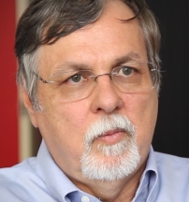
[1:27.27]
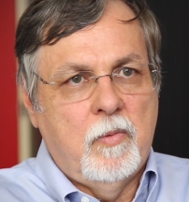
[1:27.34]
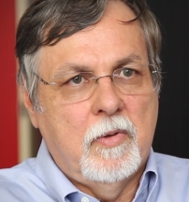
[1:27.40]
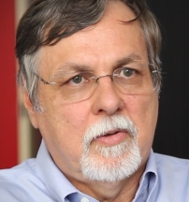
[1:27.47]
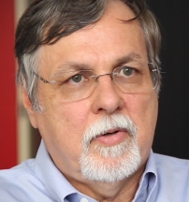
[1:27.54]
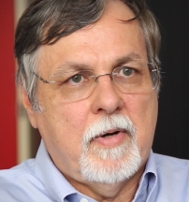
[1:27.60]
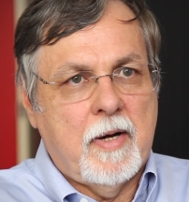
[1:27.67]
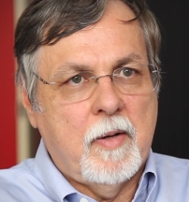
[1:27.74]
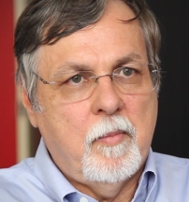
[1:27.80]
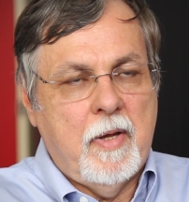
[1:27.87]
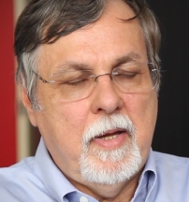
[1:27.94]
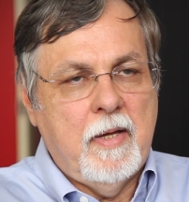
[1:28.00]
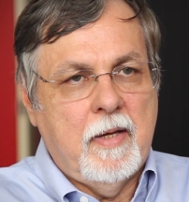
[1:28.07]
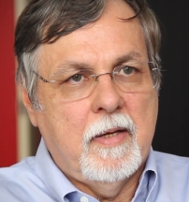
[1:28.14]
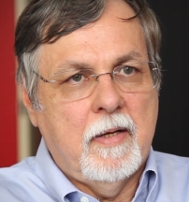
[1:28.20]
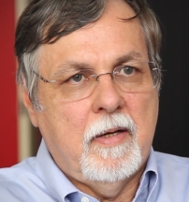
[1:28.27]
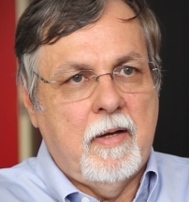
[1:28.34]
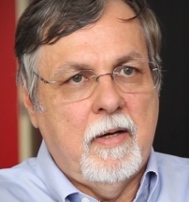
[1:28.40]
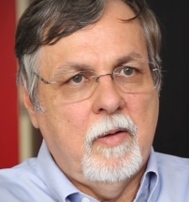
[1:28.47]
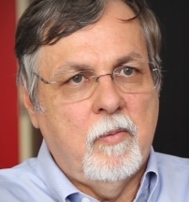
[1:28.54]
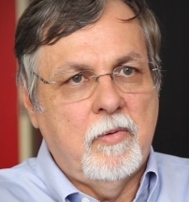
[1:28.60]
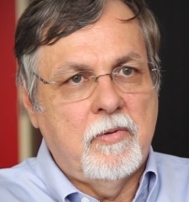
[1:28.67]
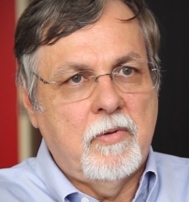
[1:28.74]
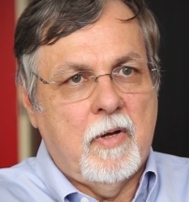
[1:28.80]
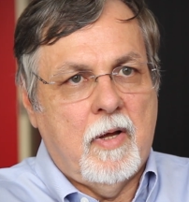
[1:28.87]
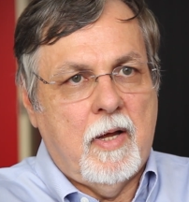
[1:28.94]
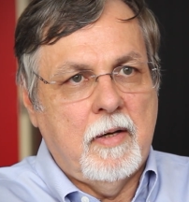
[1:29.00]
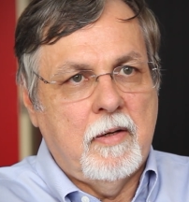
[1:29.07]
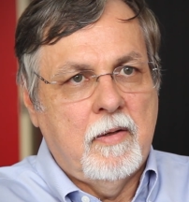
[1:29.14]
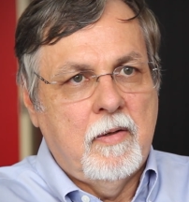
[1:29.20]
We'll try to make it, and it was
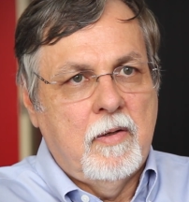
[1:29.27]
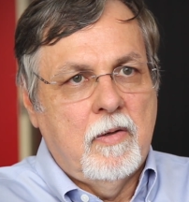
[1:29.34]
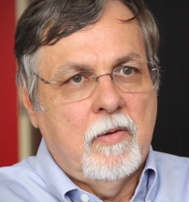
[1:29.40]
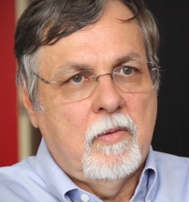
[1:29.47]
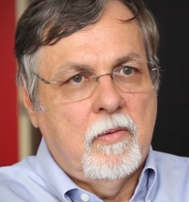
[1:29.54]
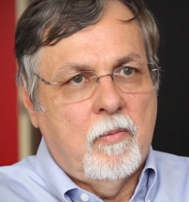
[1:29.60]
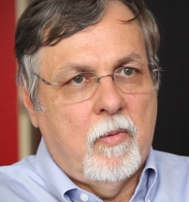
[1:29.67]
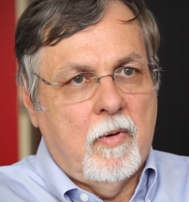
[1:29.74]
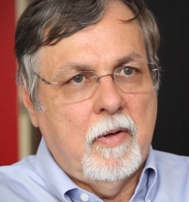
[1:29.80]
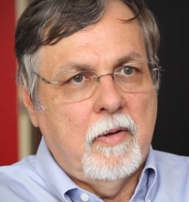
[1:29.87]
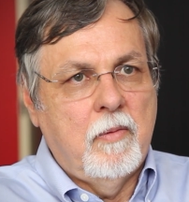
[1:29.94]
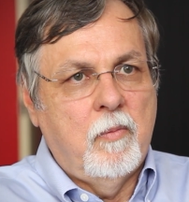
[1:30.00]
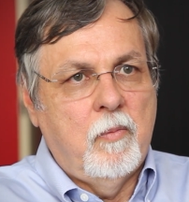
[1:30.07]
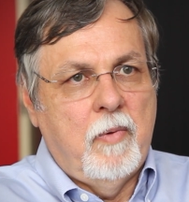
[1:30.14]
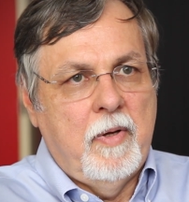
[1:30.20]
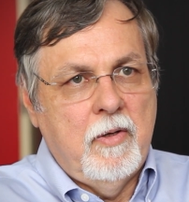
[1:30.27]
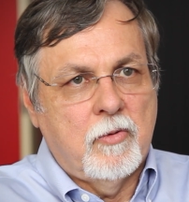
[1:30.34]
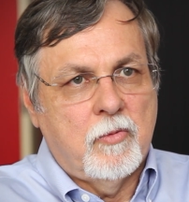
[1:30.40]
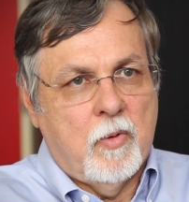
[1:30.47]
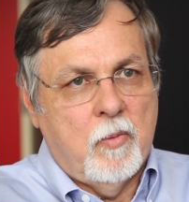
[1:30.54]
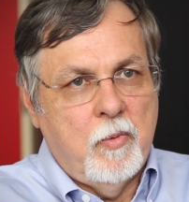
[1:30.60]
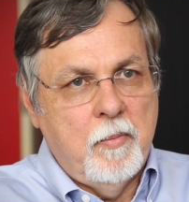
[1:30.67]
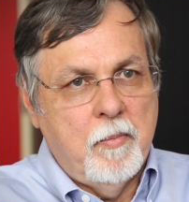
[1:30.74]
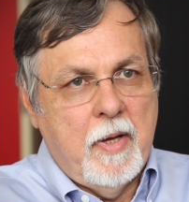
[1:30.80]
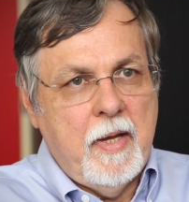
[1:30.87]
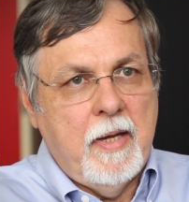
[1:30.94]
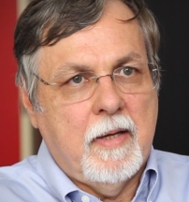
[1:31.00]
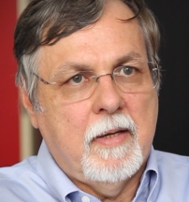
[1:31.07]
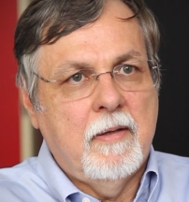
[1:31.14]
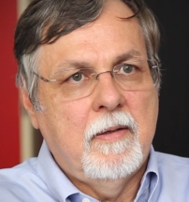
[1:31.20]
not what, here's what we
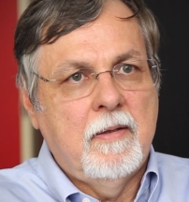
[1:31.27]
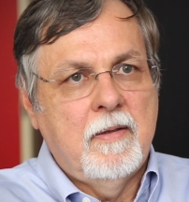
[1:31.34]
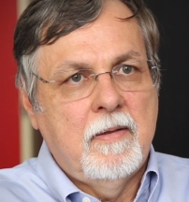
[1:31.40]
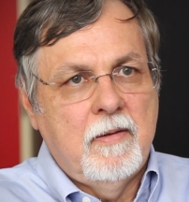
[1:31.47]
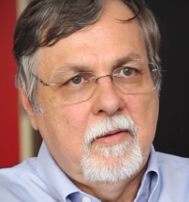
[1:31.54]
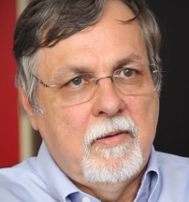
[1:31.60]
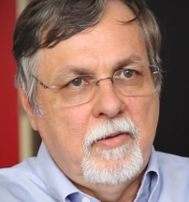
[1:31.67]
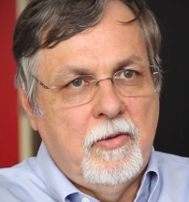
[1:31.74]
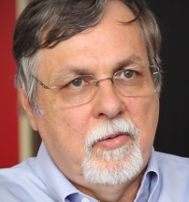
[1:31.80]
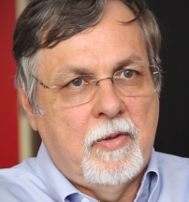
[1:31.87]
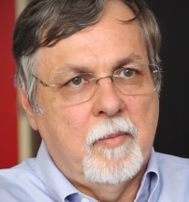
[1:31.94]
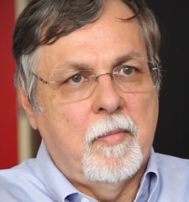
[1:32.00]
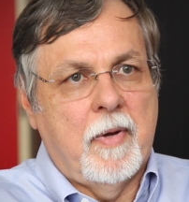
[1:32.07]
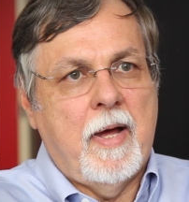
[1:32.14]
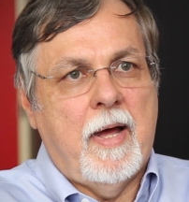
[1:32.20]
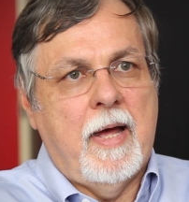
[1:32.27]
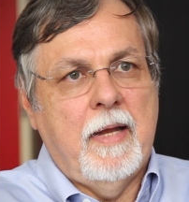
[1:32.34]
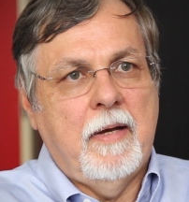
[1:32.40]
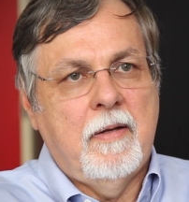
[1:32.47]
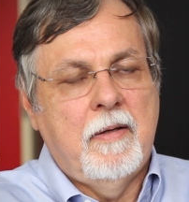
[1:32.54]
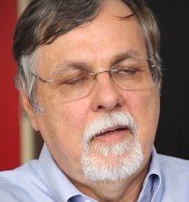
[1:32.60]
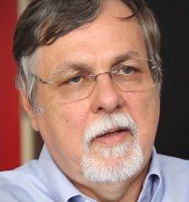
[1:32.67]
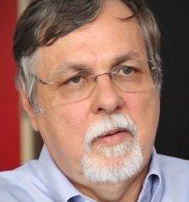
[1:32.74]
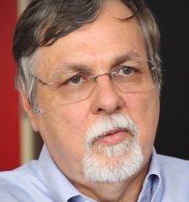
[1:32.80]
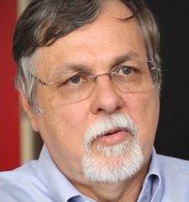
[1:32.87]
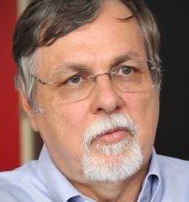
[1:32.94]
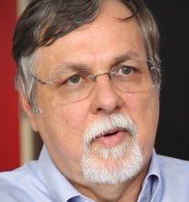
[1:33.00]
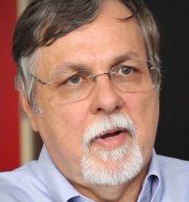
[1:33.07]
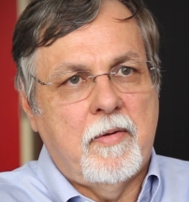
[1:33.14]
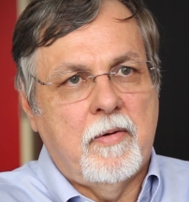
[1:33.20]
make, you can buy it. It
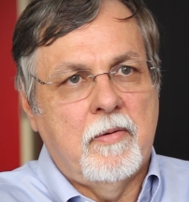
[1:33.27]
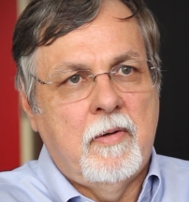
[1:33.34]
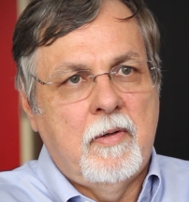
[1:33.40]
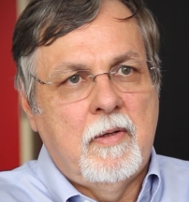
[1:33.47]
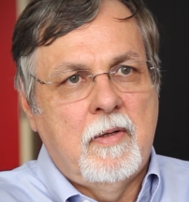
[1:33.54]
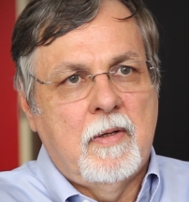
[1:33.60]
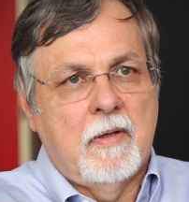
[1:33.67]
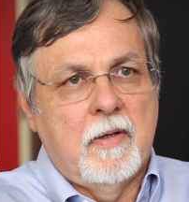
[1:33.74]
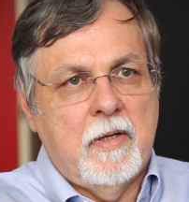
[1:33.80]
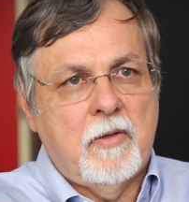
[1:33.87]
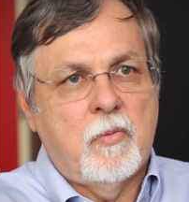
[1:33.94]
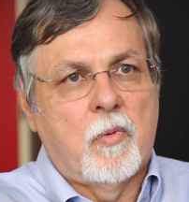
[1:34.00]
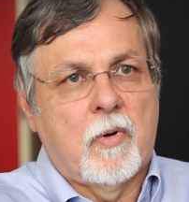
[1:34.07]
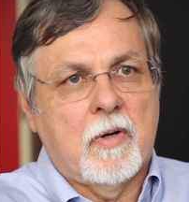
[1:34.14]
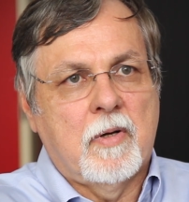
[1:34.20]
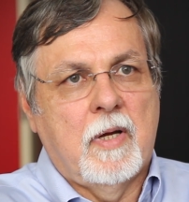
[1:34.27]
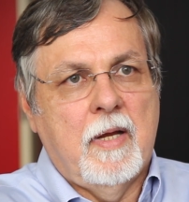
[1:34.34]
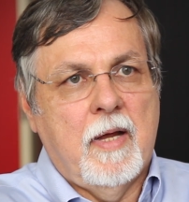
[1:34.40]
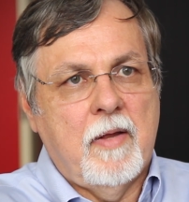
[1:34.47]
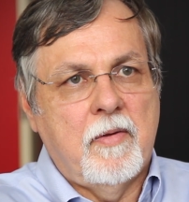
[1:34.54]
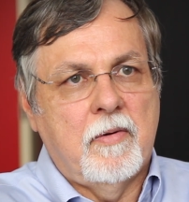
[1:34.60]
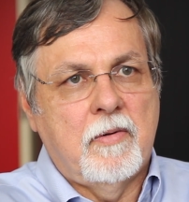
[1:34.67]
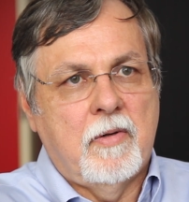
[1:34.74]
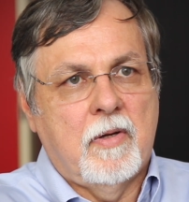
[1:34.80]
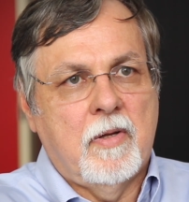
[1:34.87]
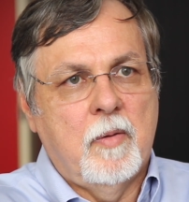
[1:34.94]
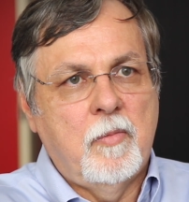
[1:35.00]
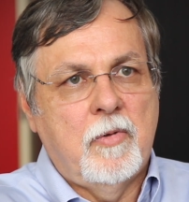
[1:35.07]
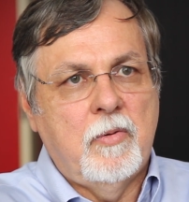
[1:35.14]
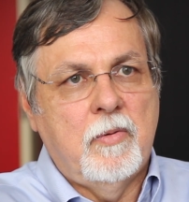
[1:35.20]
was rather, let's work together to
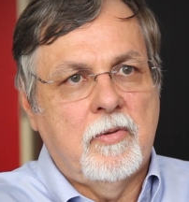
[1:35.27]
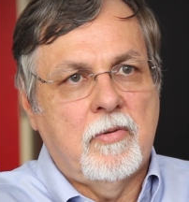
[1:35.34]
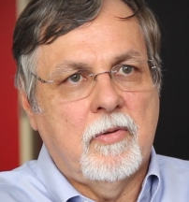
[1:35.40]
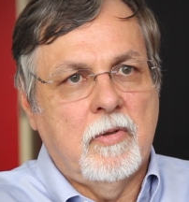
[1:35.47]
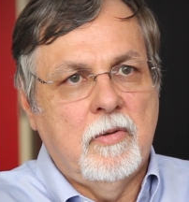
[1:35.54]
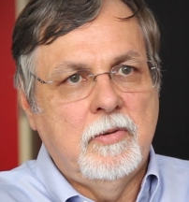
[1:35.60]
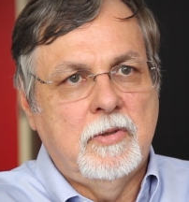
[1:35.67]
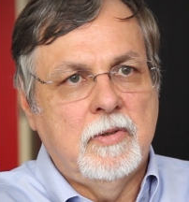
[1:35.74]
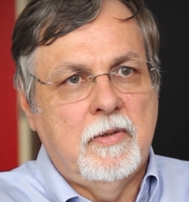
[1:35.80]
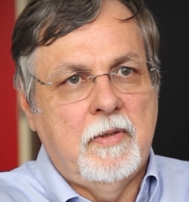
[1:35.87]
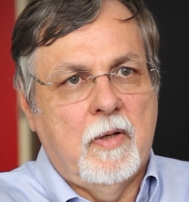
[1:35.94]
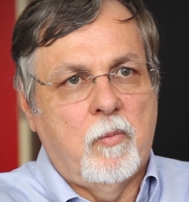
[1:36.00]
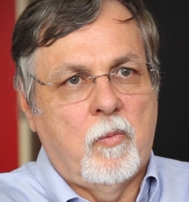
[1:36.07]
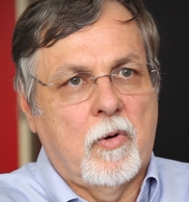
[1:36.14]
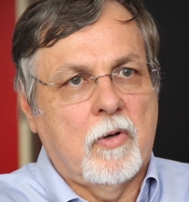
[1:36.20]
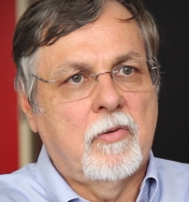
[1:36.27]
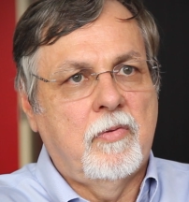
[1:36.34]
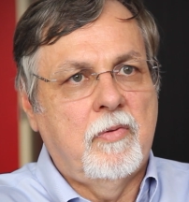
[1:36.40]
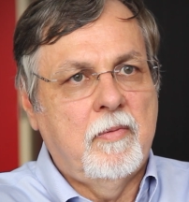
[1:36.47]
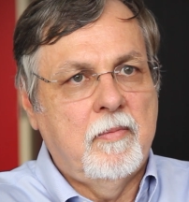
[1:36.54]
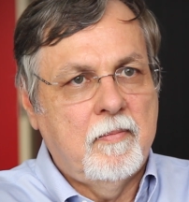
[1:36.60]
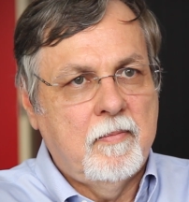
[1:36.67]
come to a solution that works.